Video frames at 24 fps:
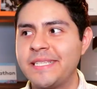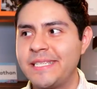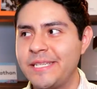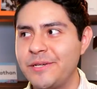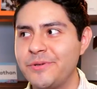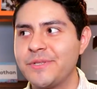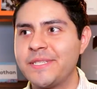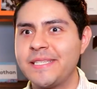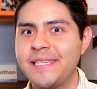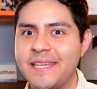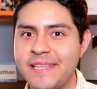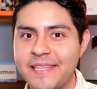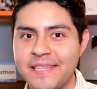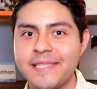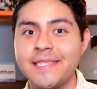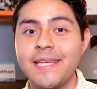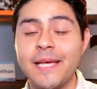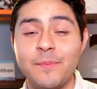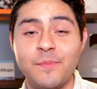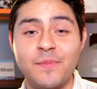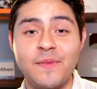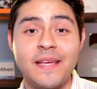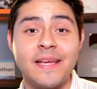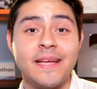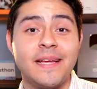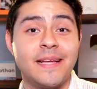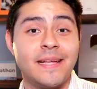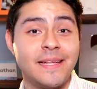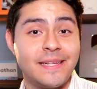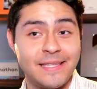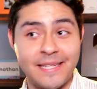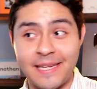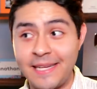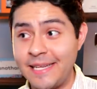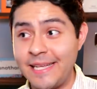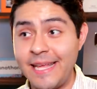still say the same thing
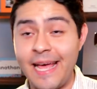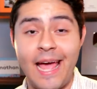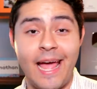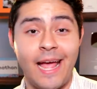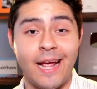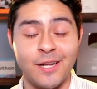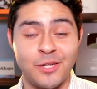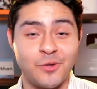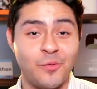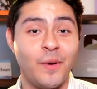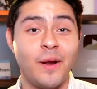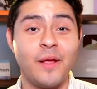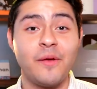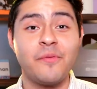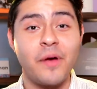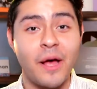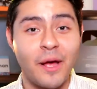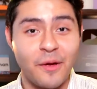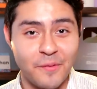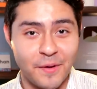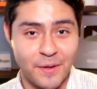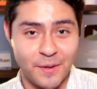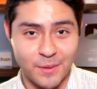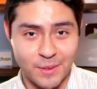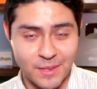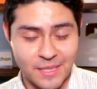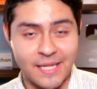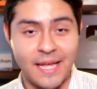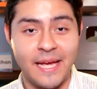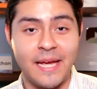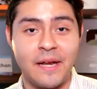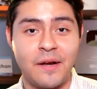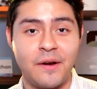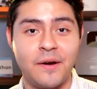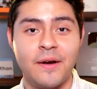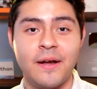today, 25 years
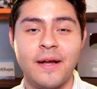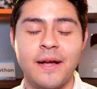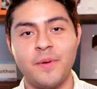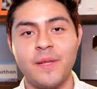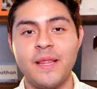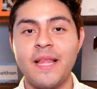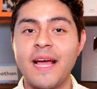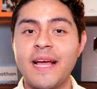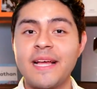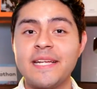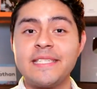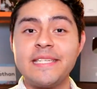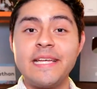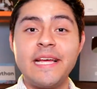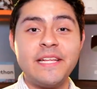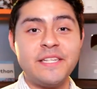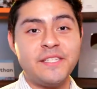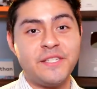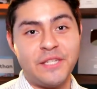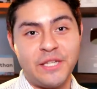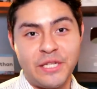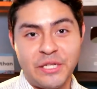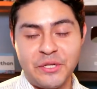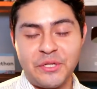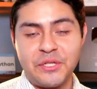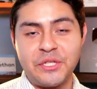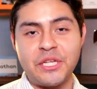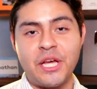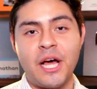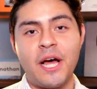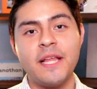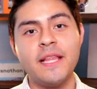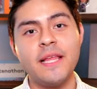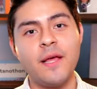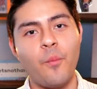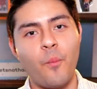later. But like I said,
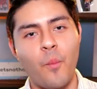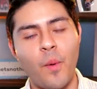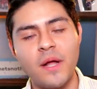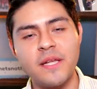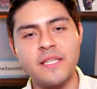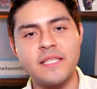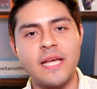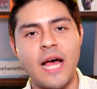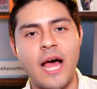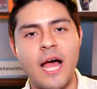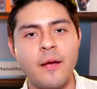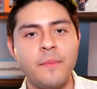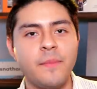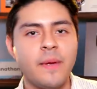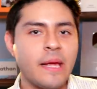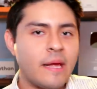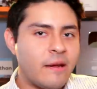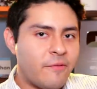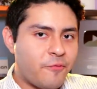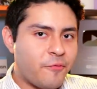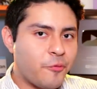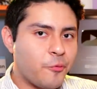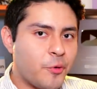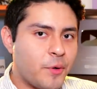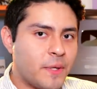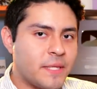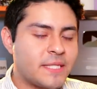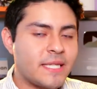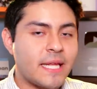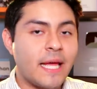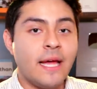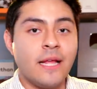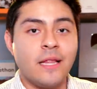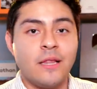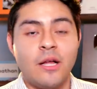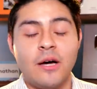JINUSEAN at One Time
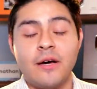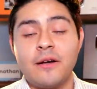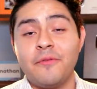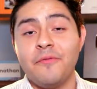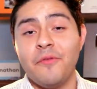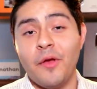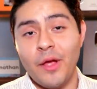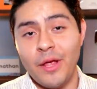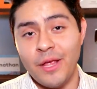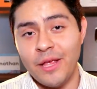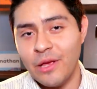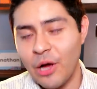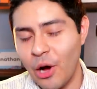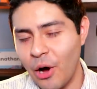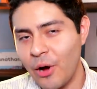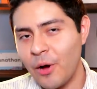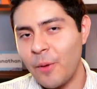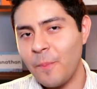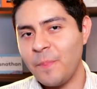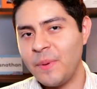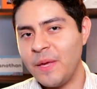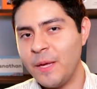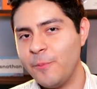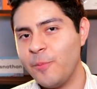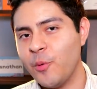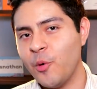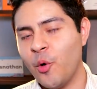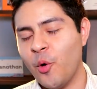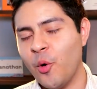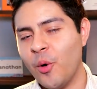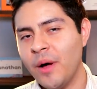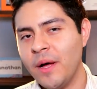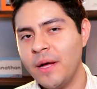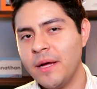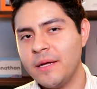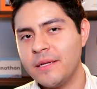influenced a lot of young
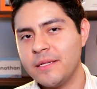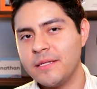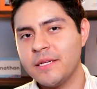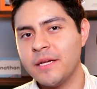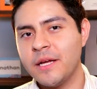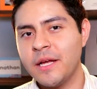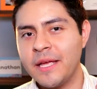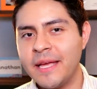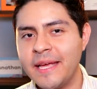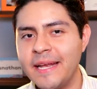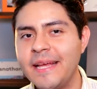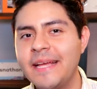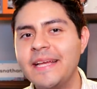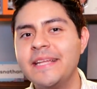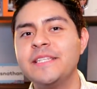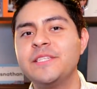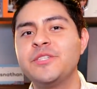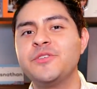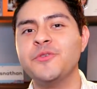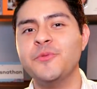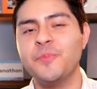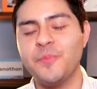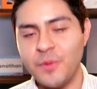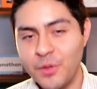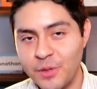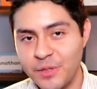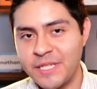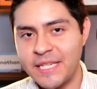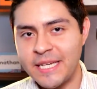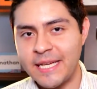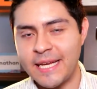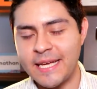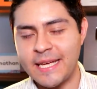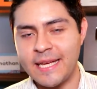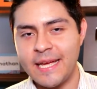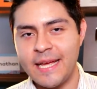people to get into
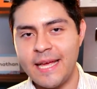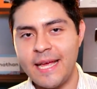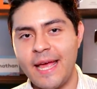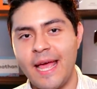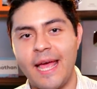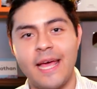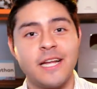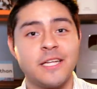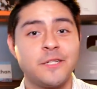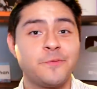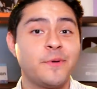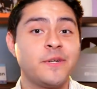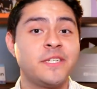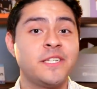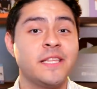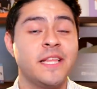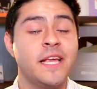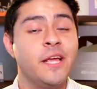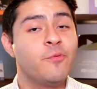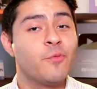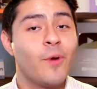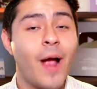music, and especially